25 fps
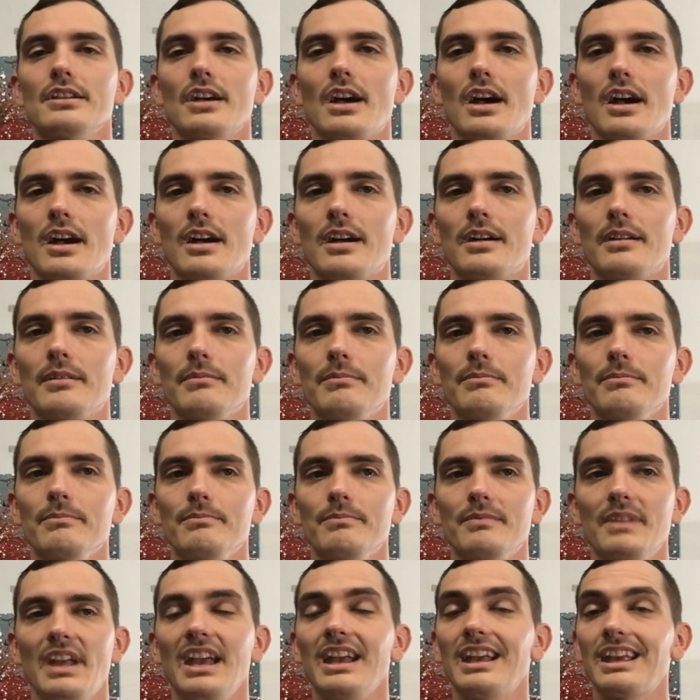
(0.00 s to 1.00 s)
Um,
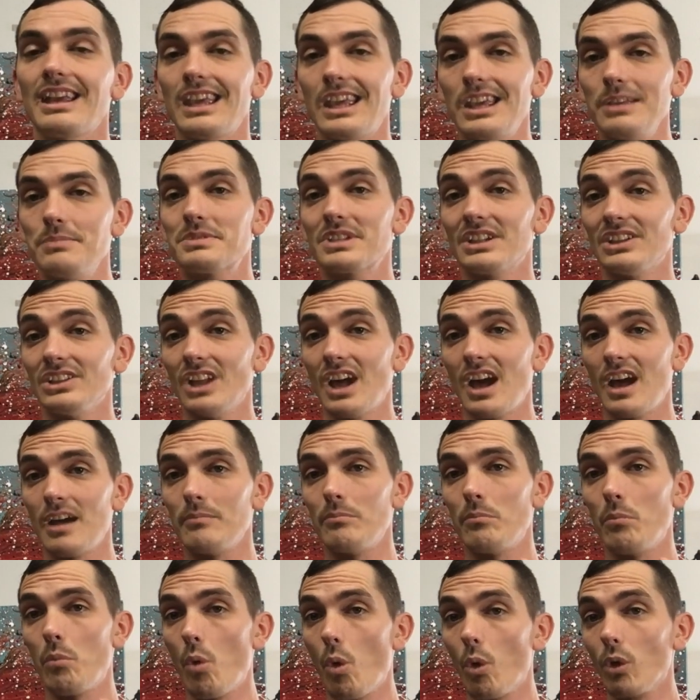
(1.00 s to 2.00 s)
it keeps a
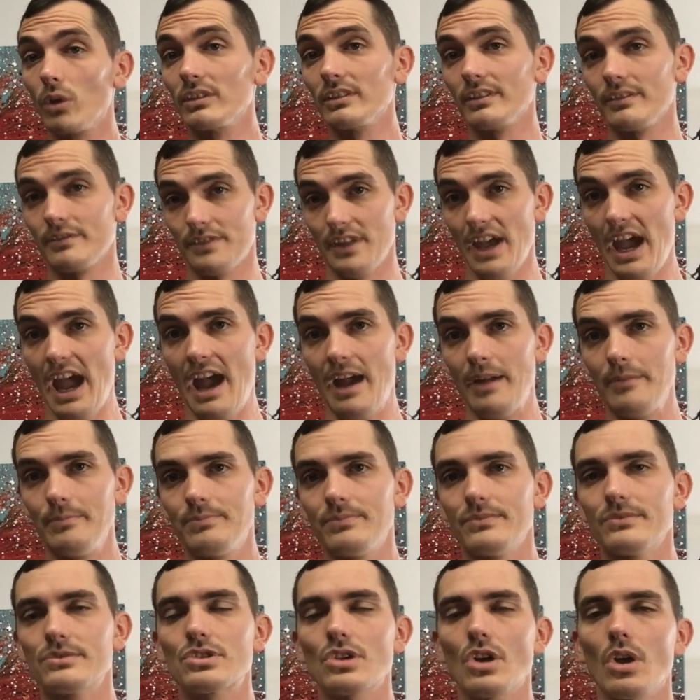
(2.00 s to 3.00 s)
lot more of that.
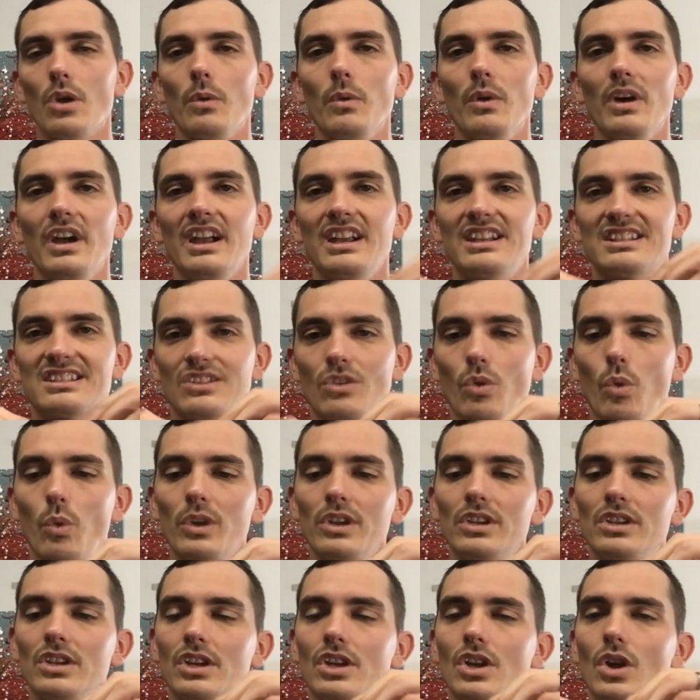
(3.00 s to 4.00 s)
So it's
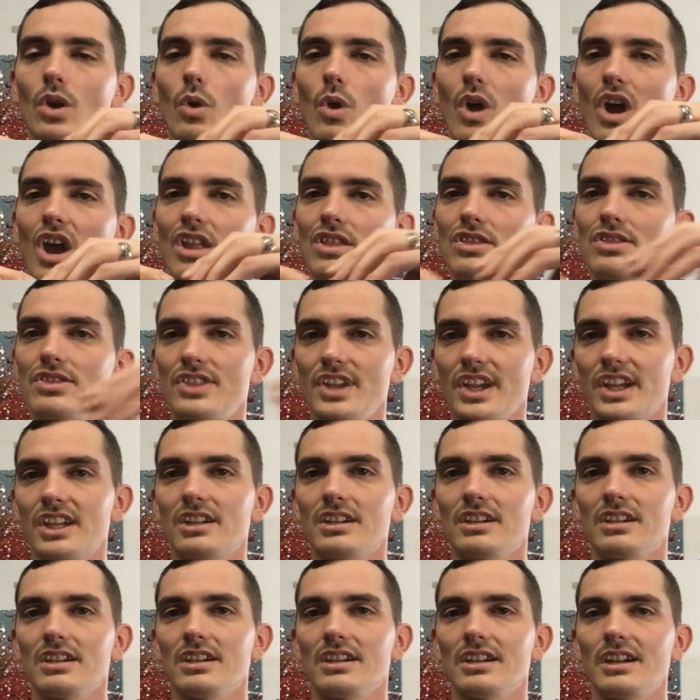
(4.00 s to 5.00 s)
going to go on
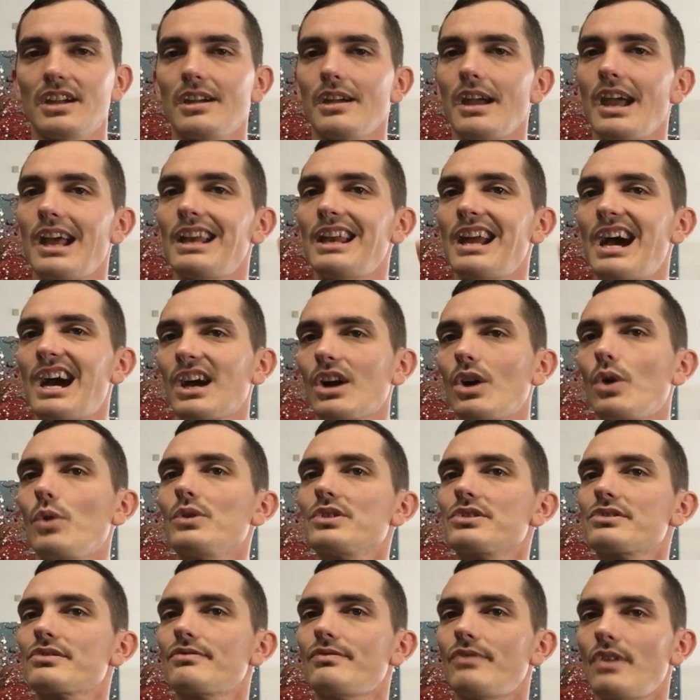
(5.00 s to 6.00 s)
thicker and not
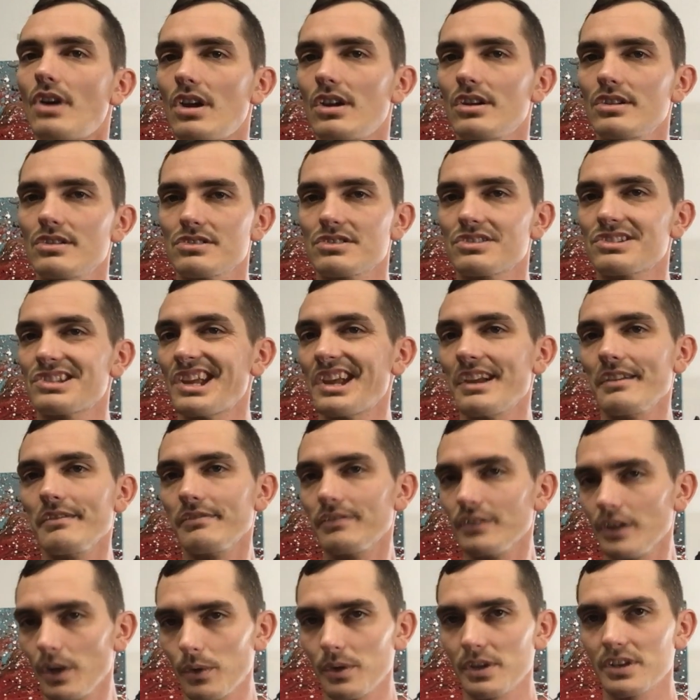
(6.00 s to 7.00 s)
go as far as, say,
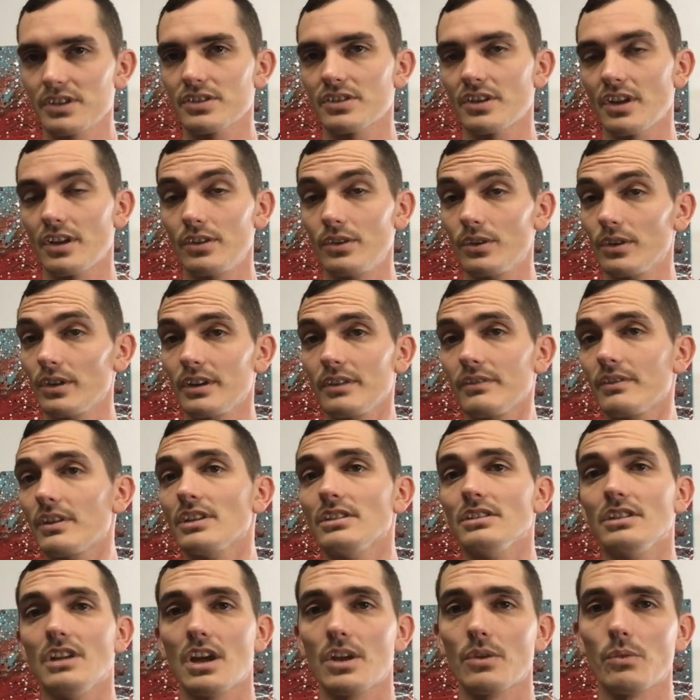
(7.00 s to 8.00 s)
flow extender or even
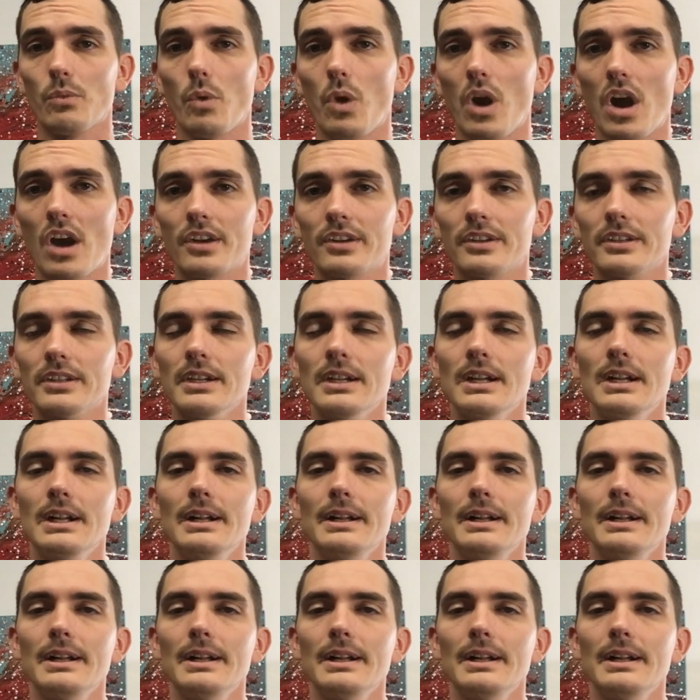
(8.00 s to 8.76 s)
a lot of water,